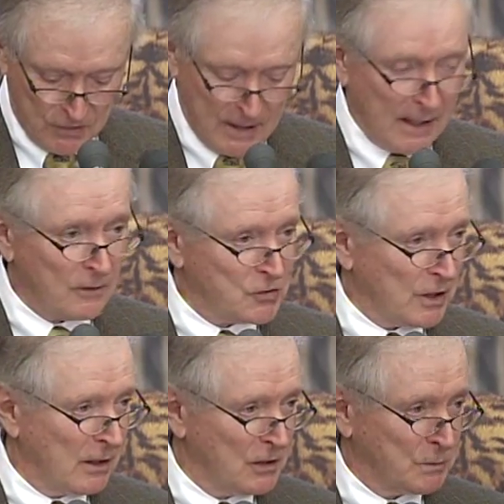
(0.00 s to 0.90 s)
endowed
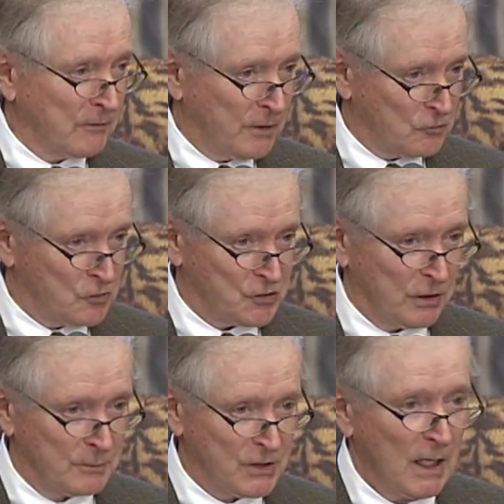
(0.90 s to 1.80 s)
chairs,
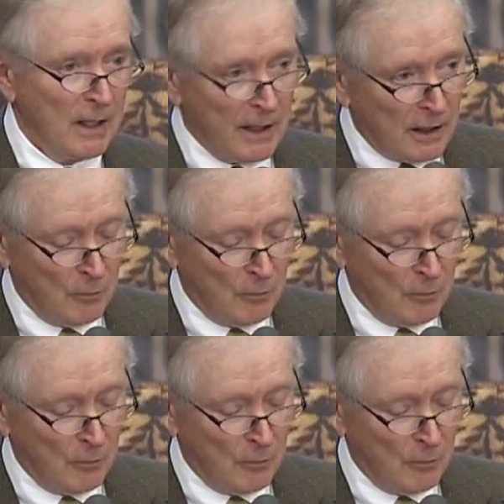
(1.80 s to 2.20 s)
professorships, and